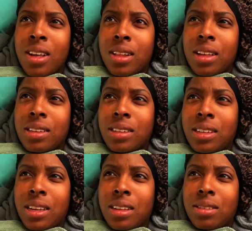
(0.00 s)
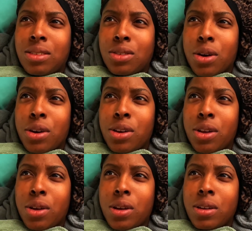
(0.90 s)
let's get started
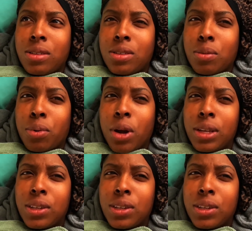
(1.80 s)
on some projects